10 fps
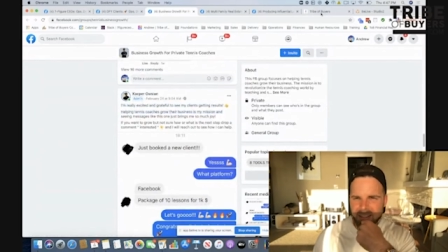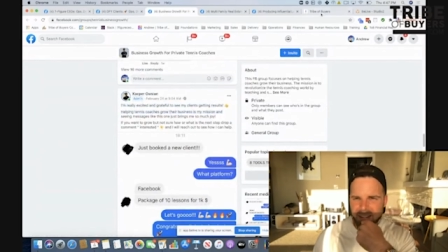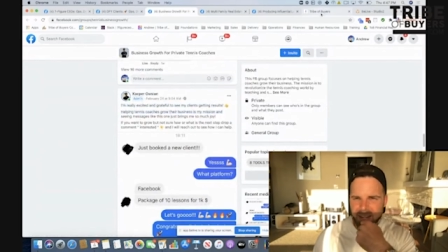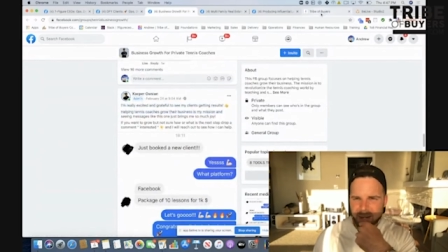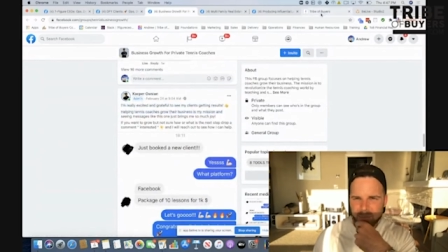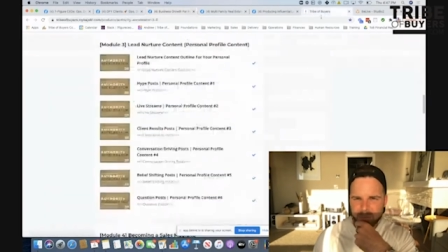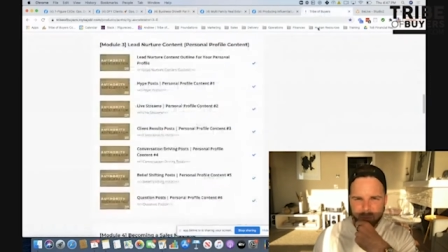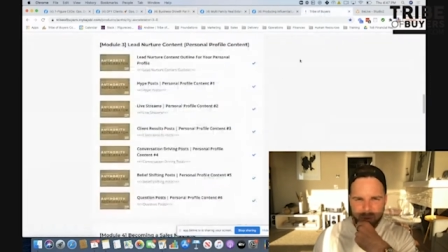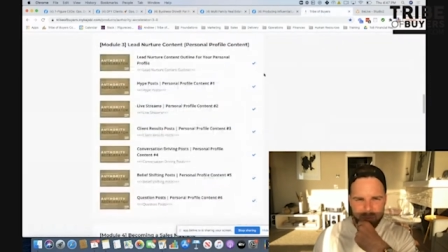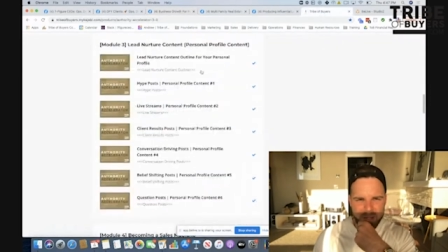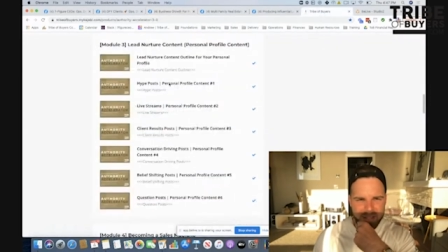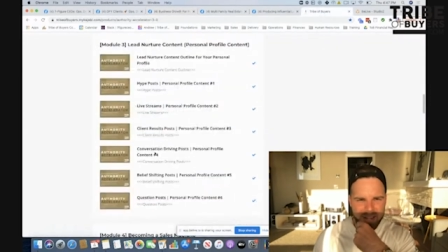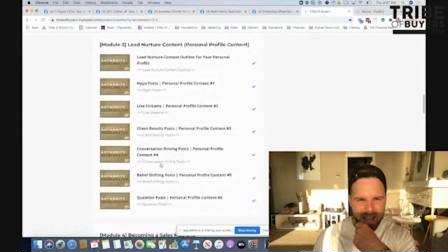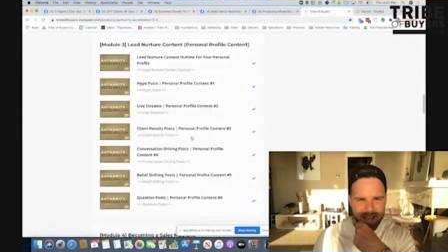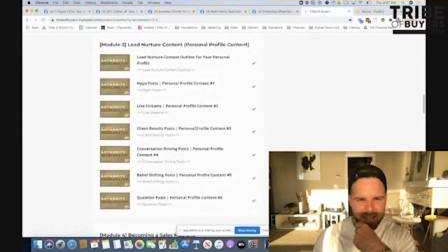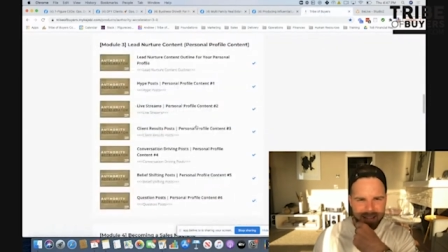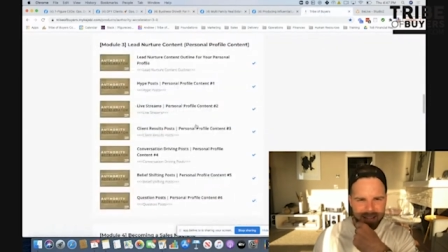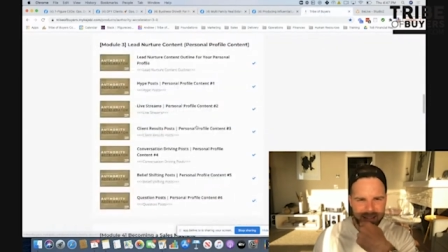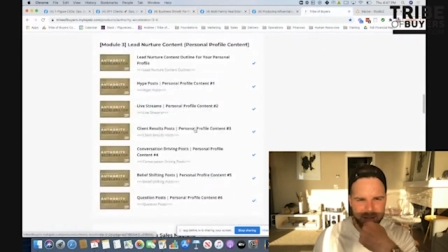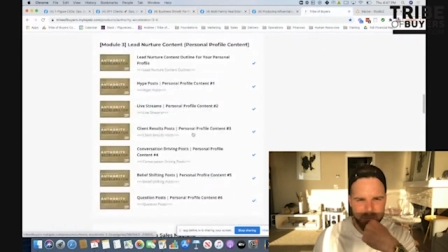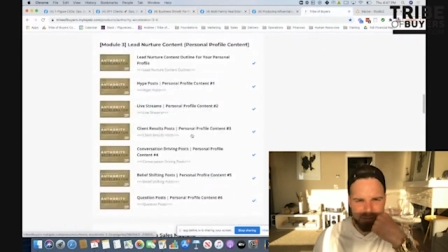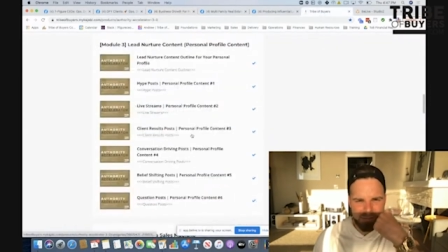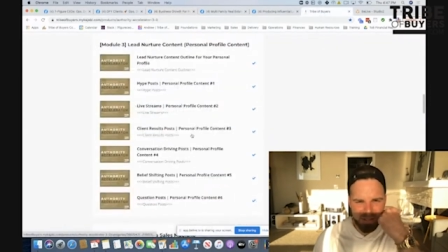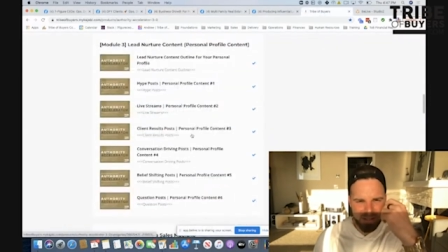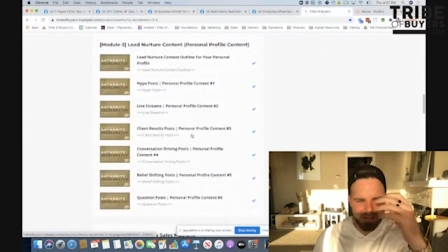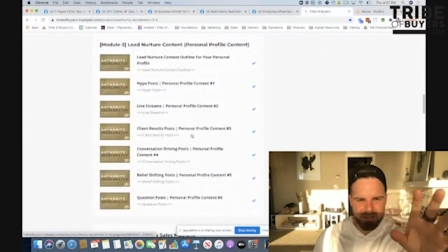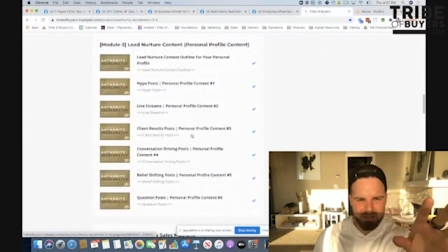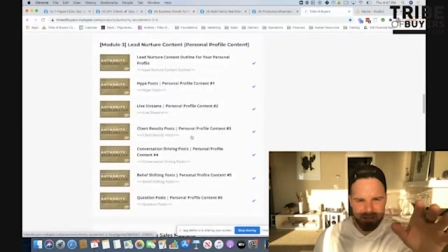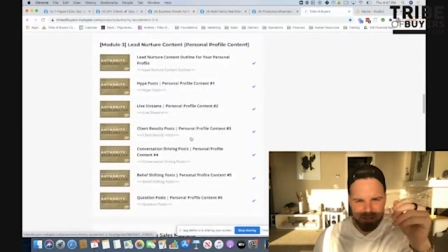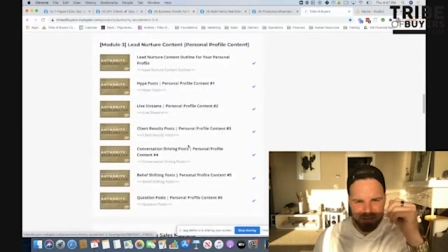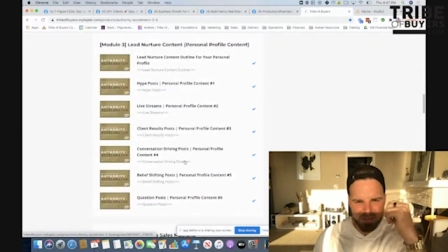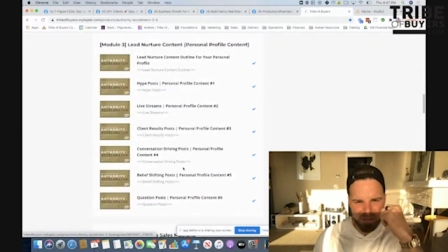Um, when we can add in numbers in there. So this is our